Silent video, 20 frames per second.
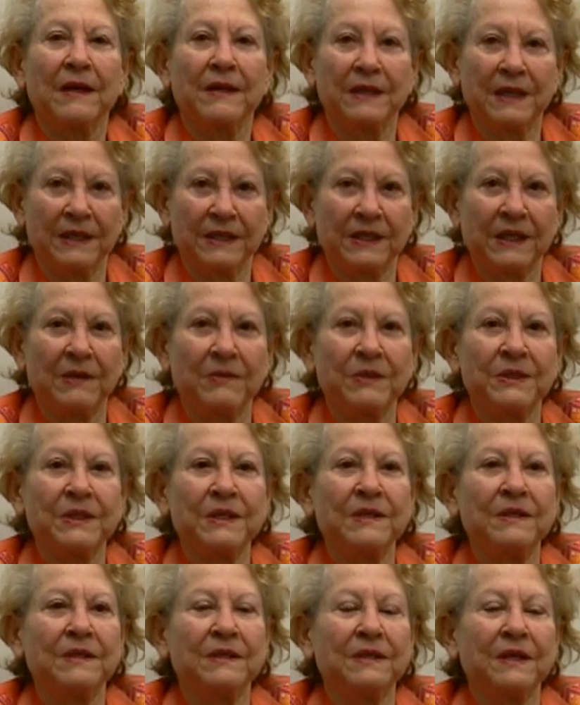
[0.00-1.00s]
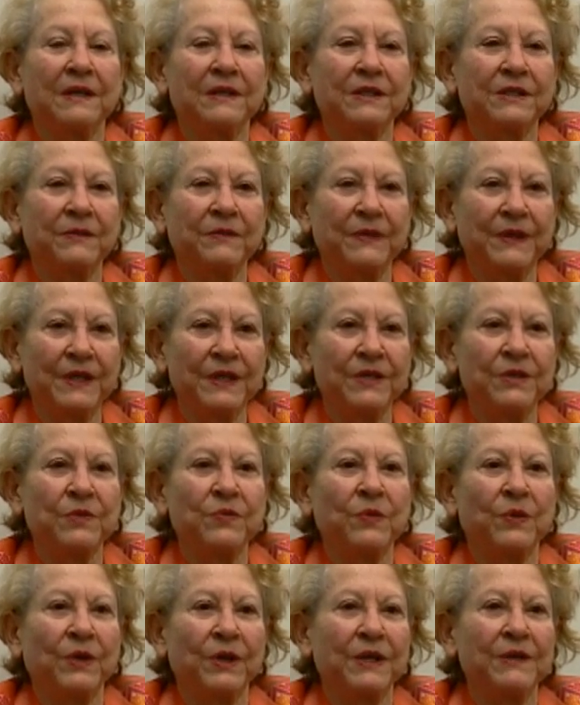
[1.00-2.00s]
Yes, I was a civilian
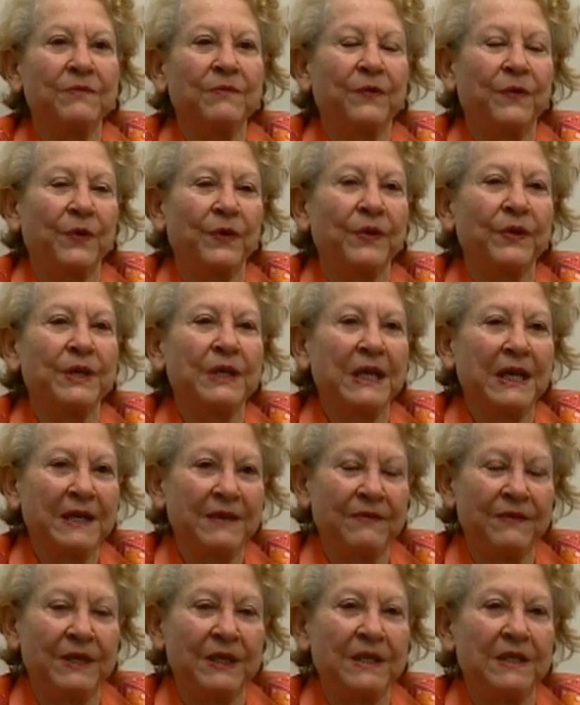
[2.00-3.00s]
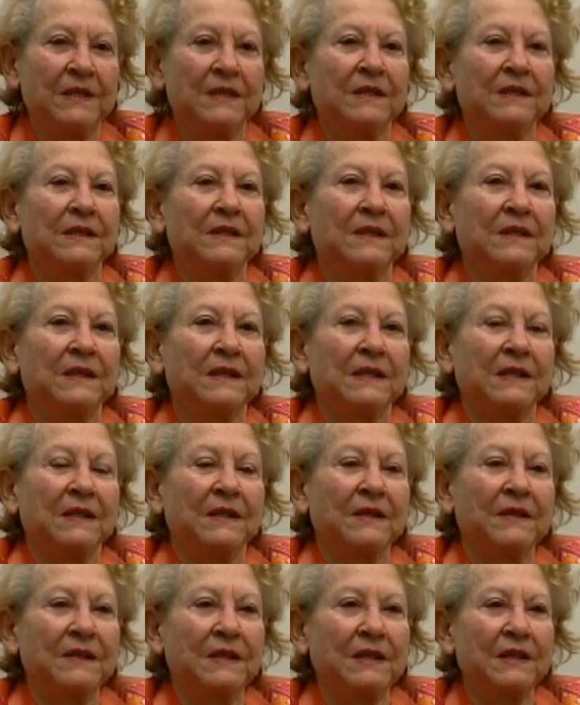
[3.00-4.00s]
working for the Navy
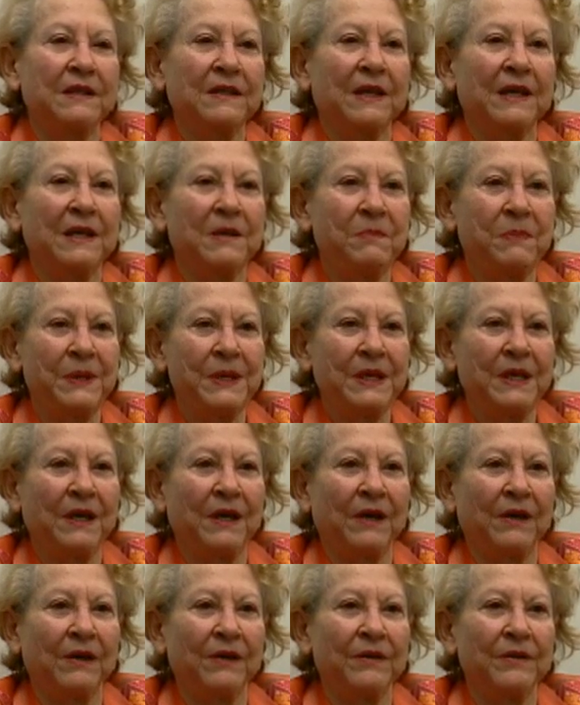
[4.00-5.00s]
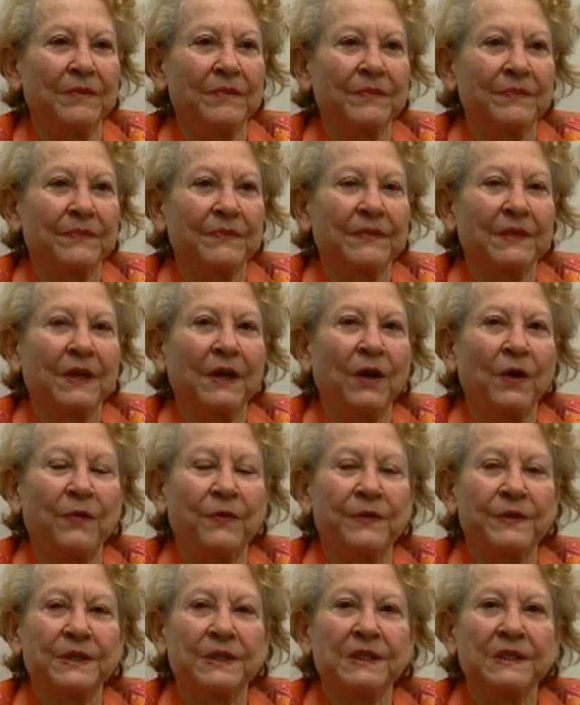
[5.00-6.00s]
in the APR
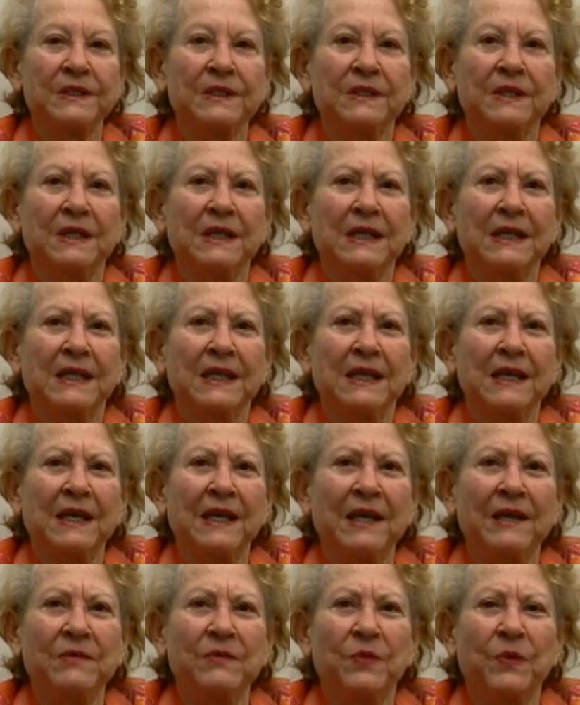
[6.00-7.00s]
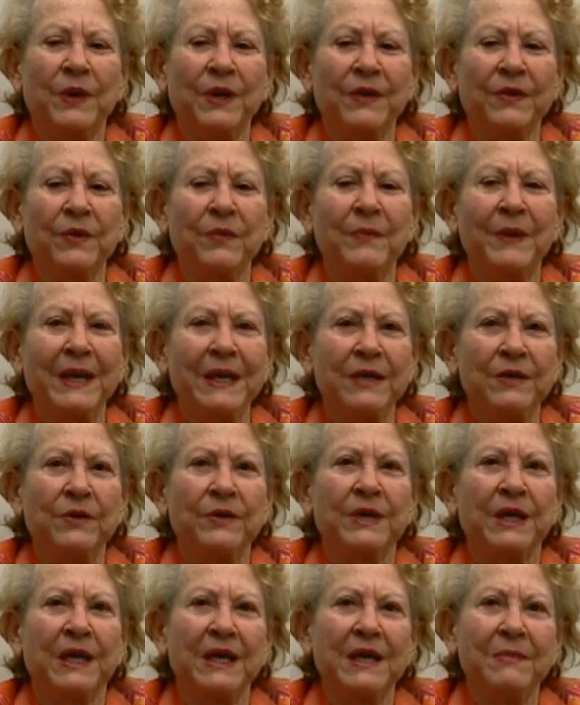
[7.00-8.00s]
offices, and where the
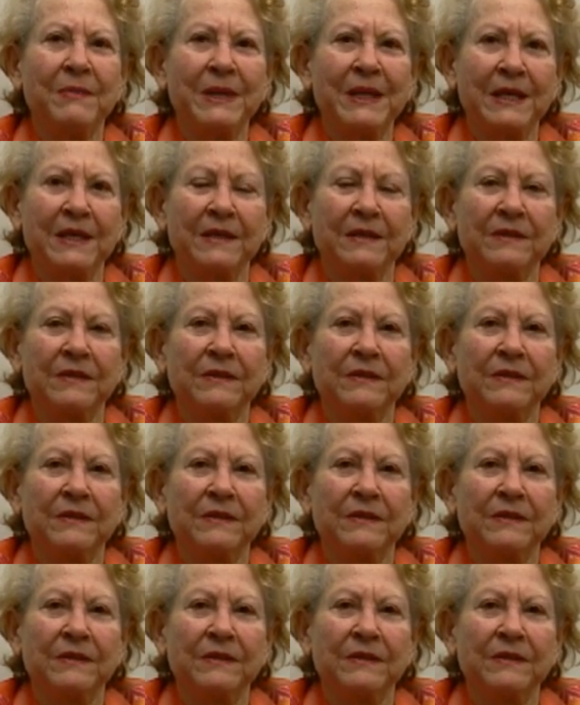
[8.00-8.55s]
mail came in.